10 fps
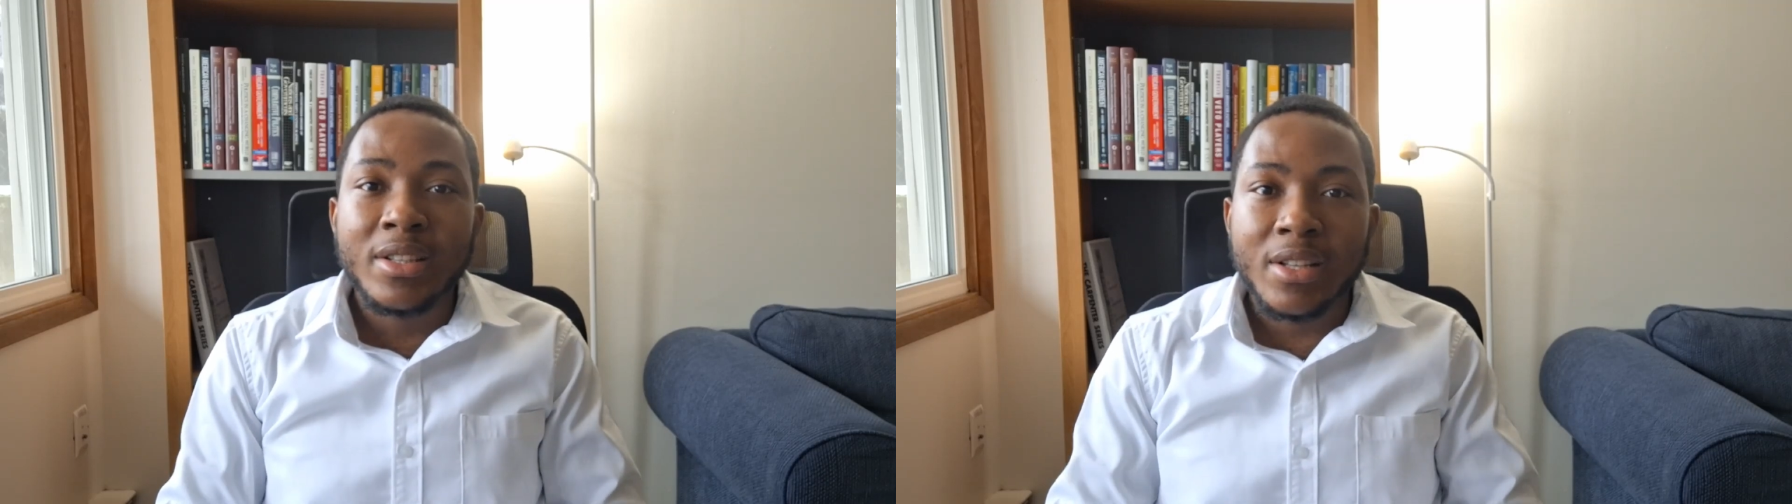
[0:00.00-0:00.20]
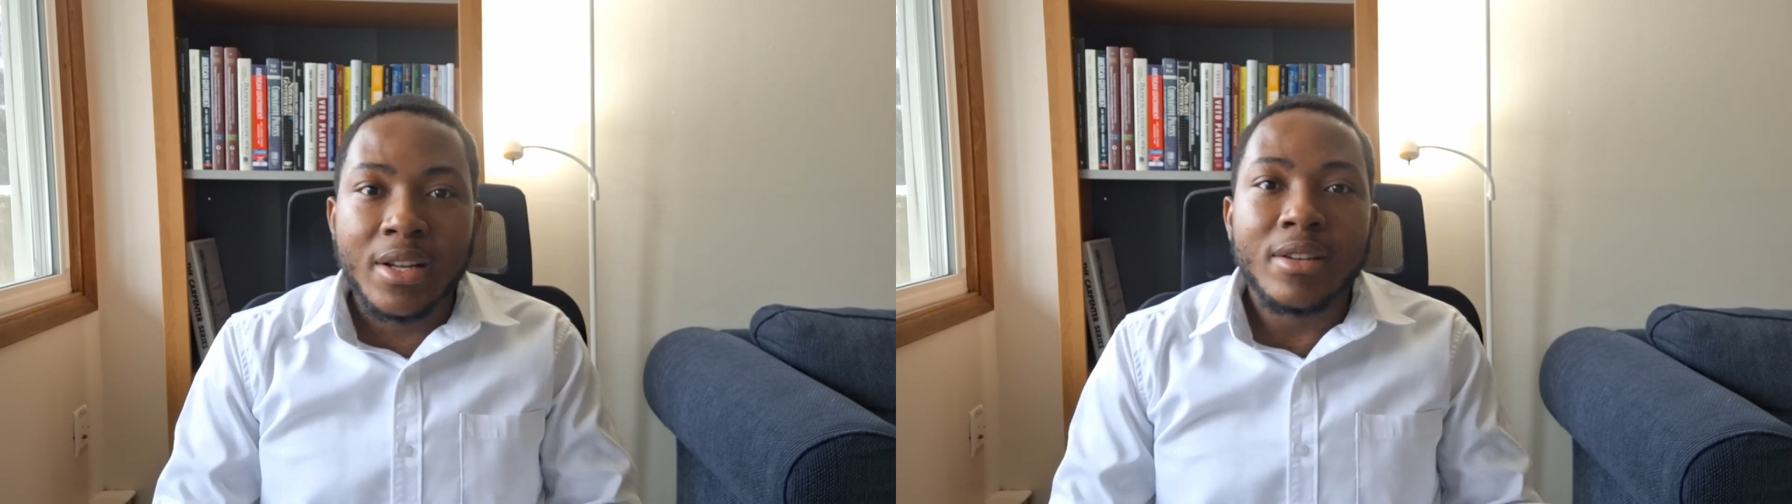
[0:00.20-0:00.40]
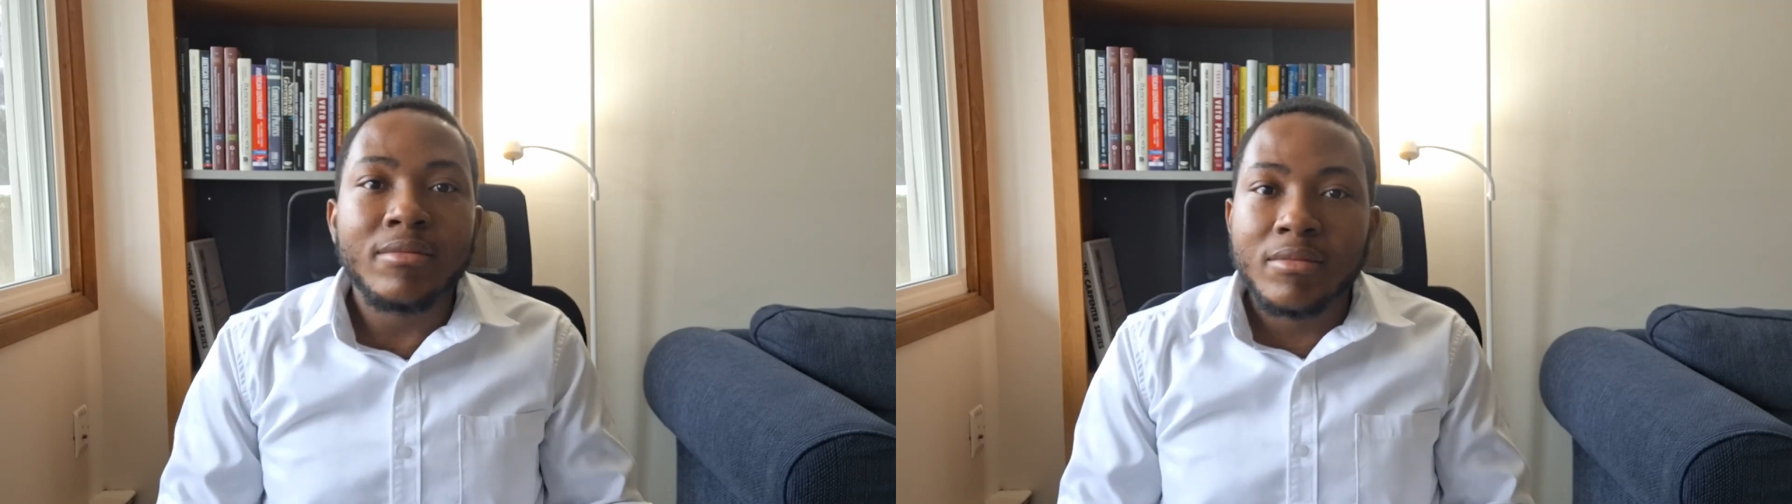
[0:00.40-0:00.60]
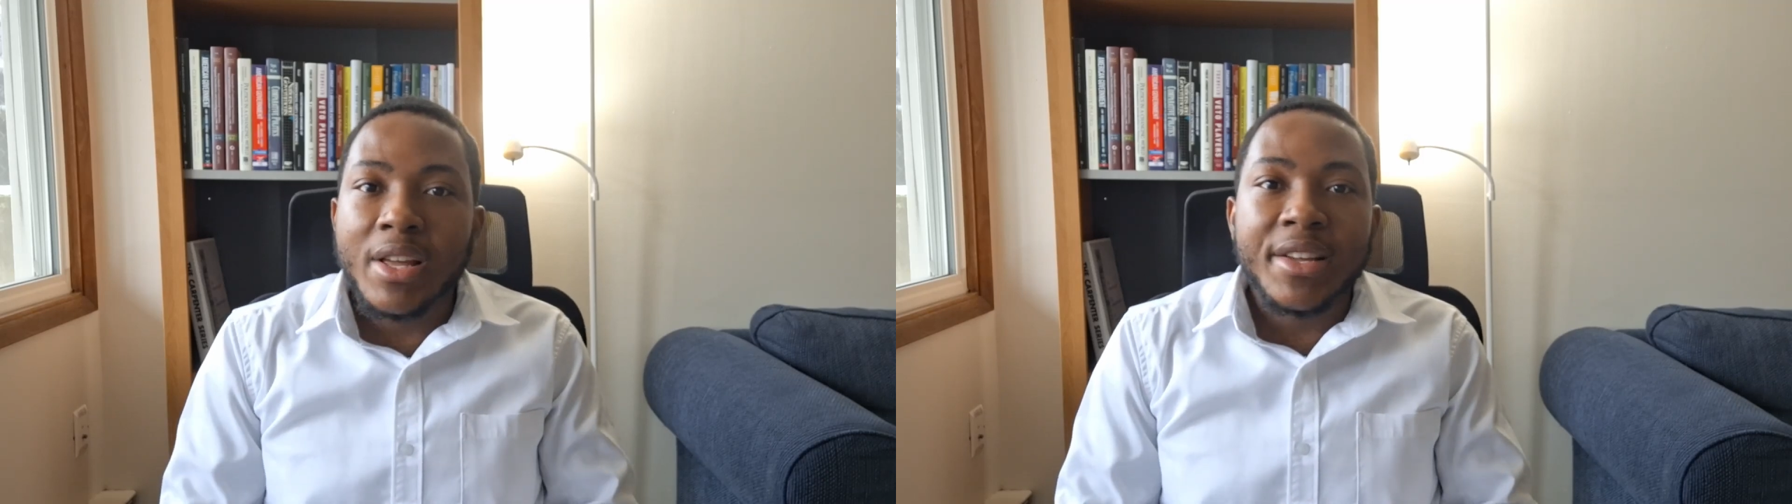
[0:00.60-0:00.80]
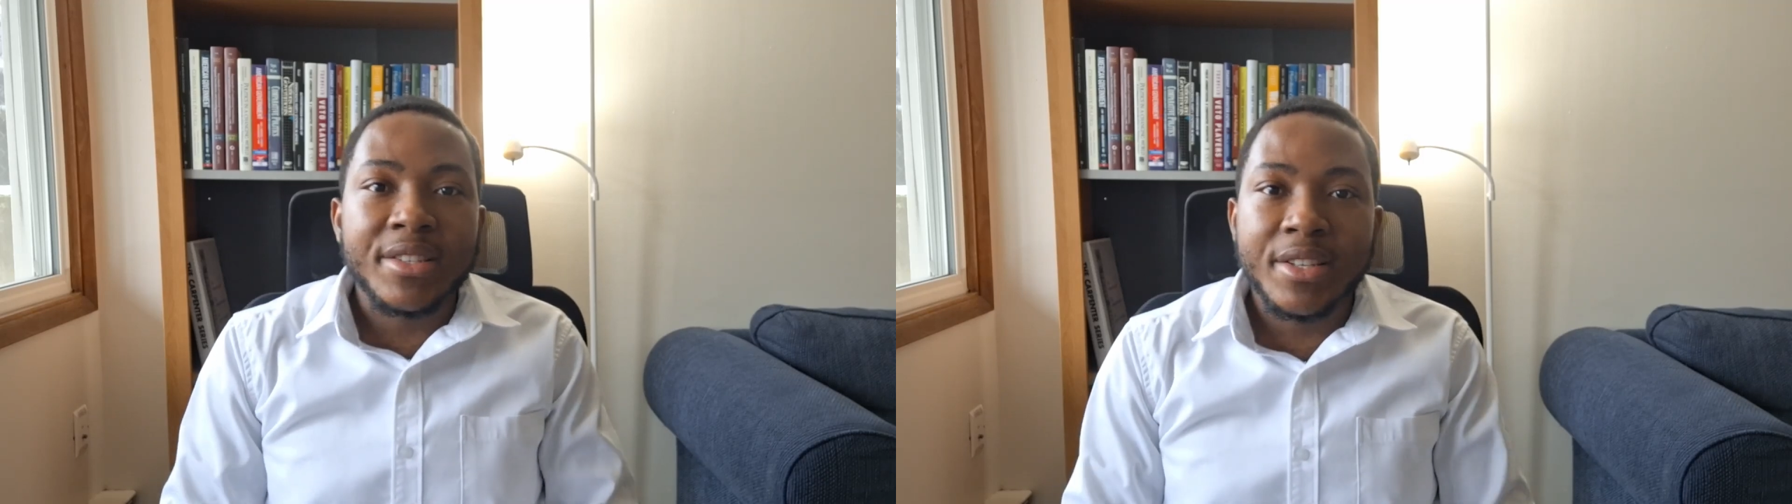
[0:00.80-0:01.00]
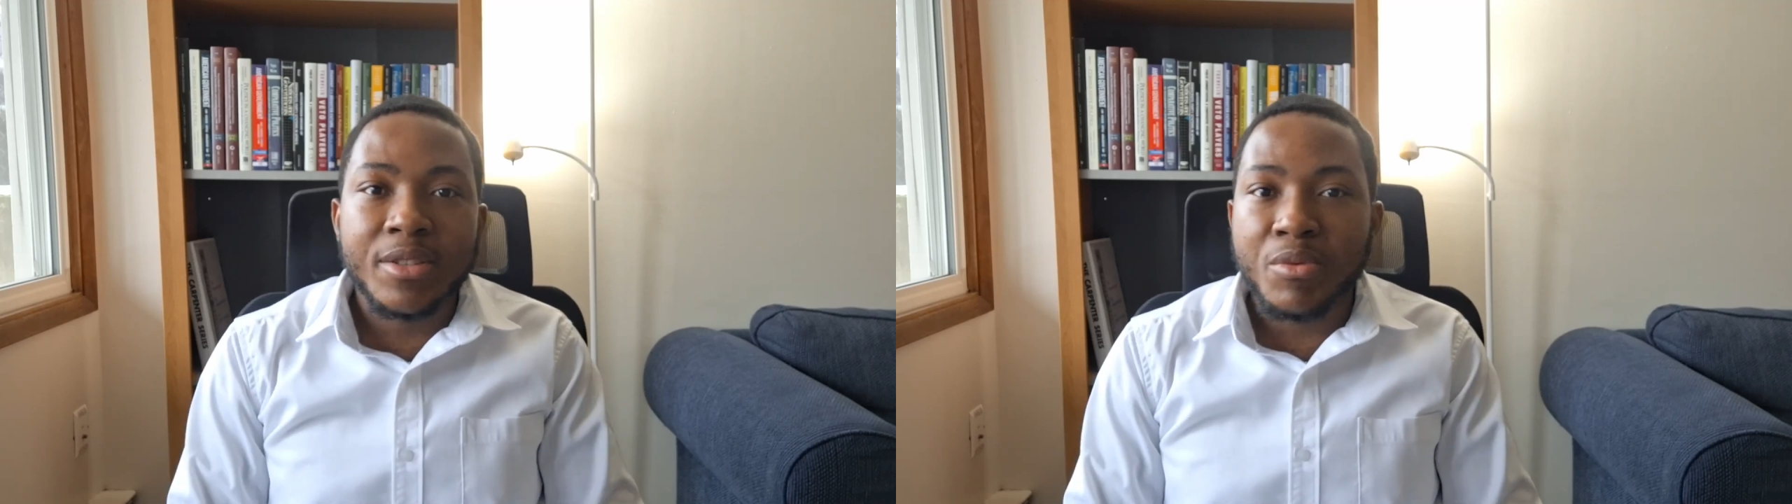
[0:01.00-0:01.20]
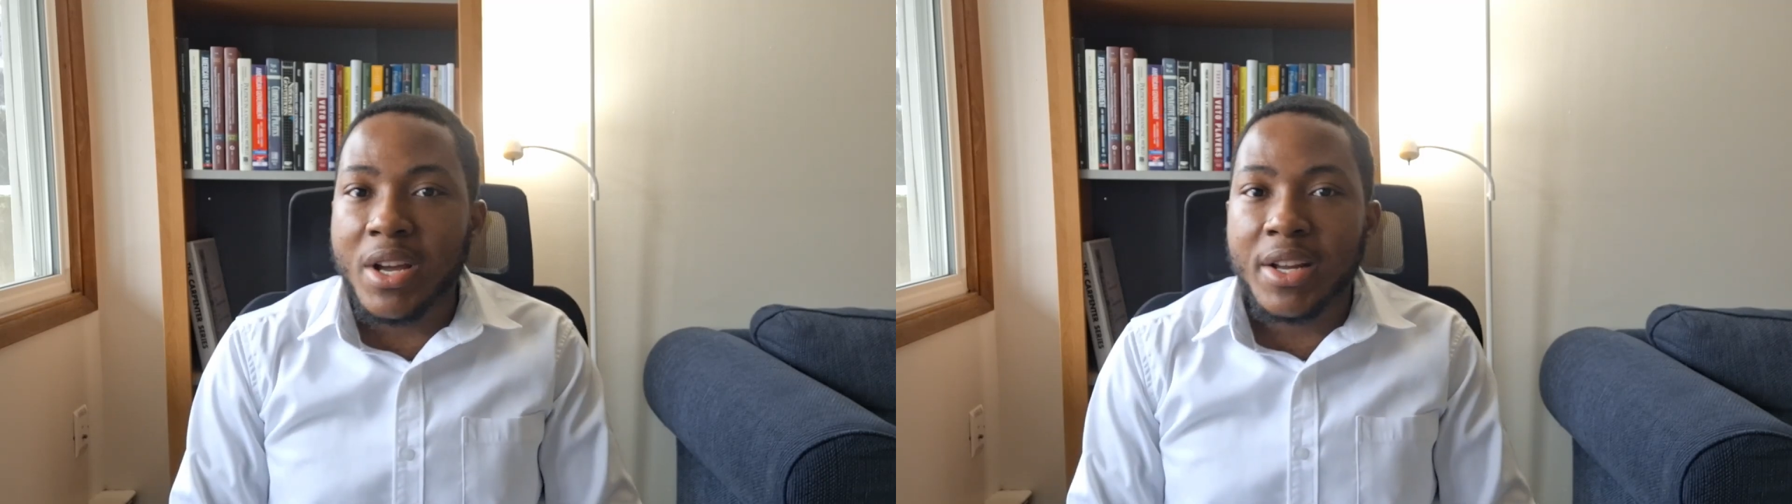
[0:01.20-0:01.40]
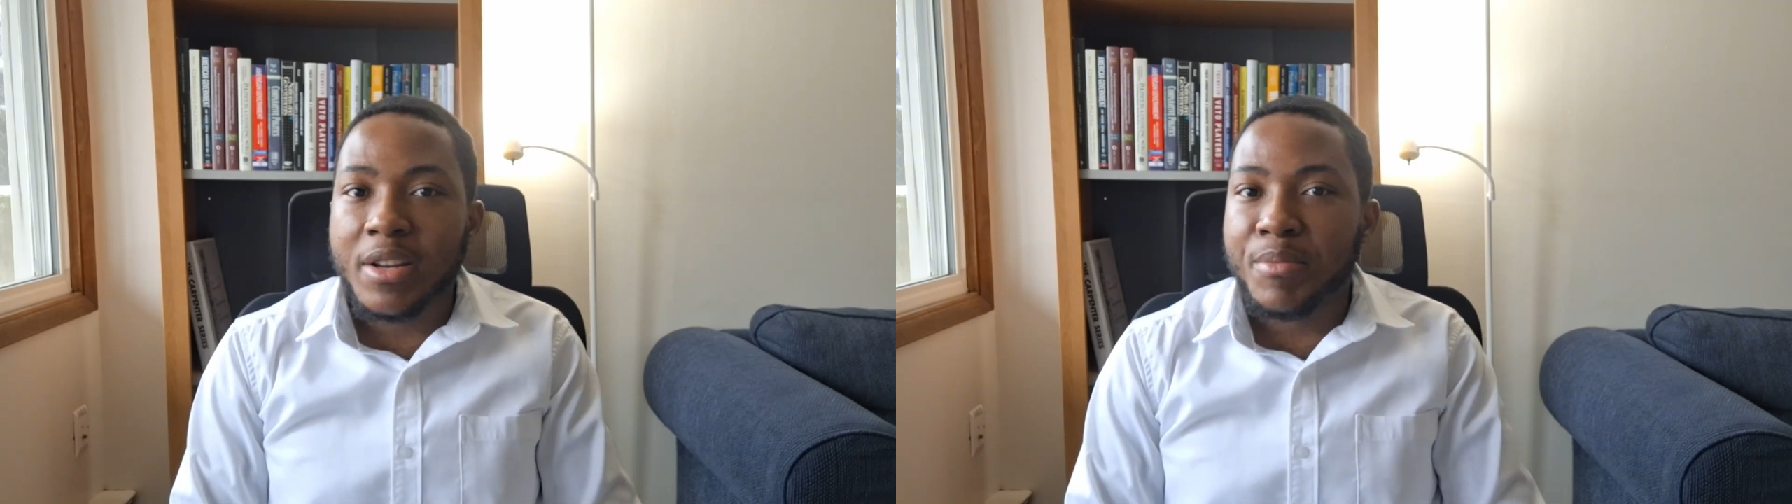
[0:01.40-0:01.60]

that exist regarding